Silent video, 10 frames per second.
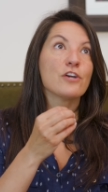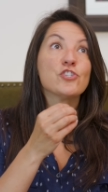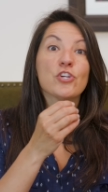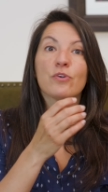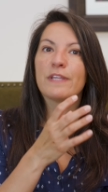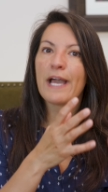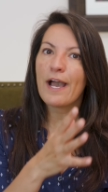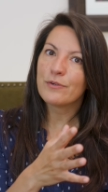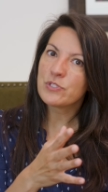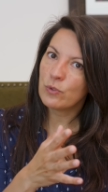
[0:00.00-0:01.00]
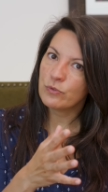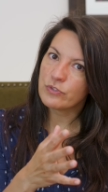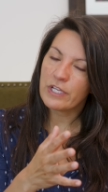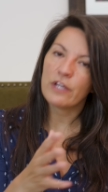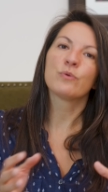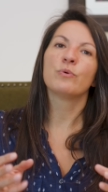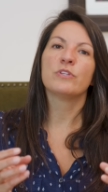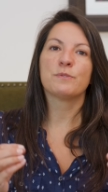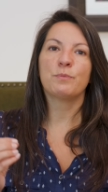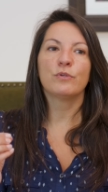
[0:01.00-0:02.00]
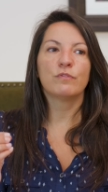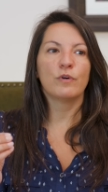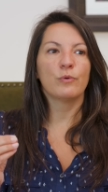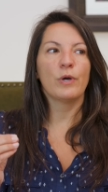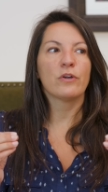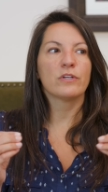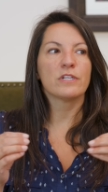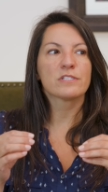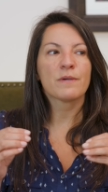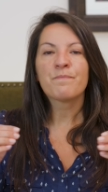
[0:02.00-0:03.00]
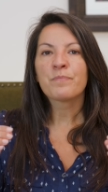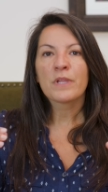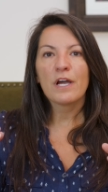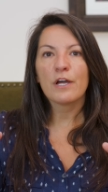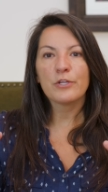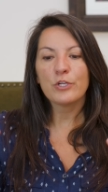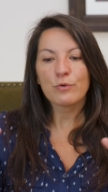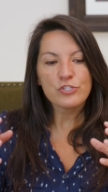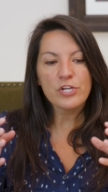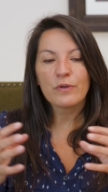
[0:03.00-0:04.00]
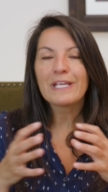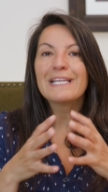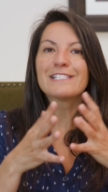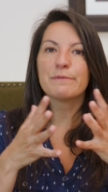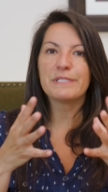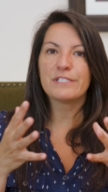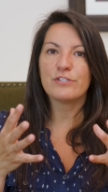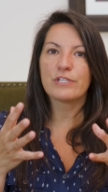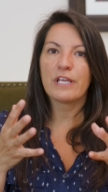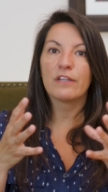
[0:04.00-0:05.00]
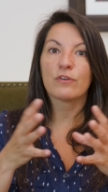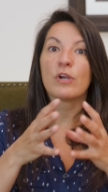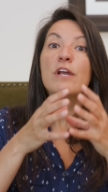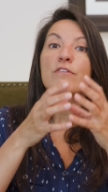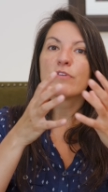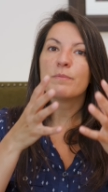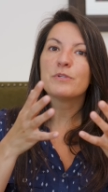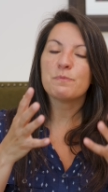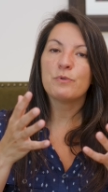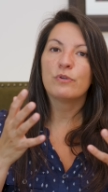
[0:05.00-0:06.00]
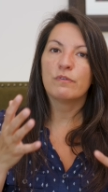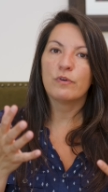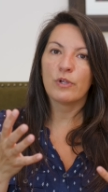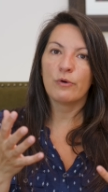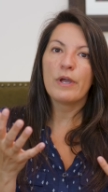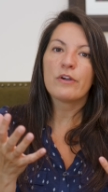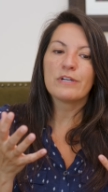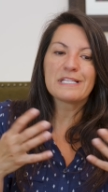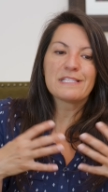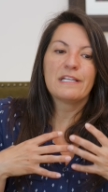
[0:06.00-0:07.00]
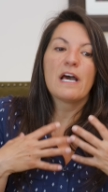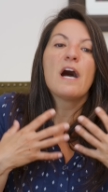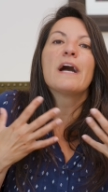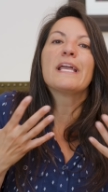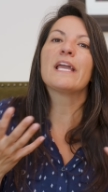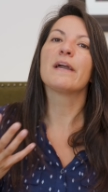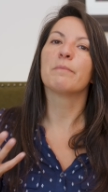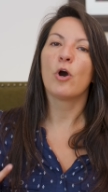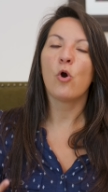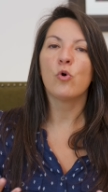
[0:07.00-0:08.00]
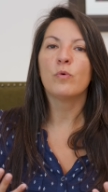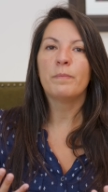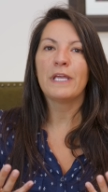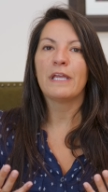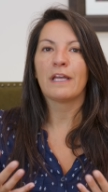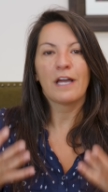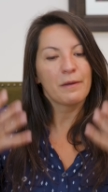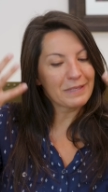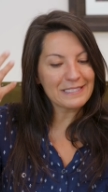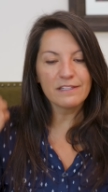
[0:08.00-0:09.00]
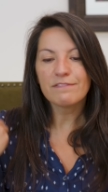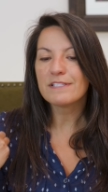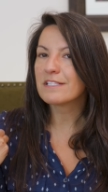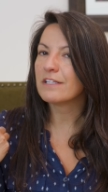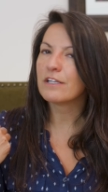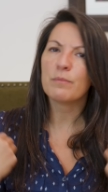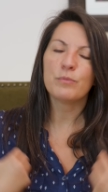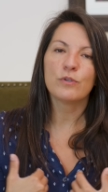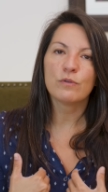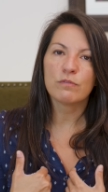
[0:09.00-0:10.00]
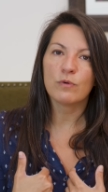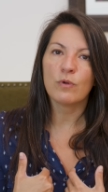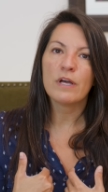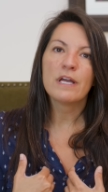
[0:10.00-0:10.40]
sharing the household together with this beautiful awareness, you know, sharing intimacy together from this beautiful awareness that I am a whole being, I'm magnificent, I'm beautiful,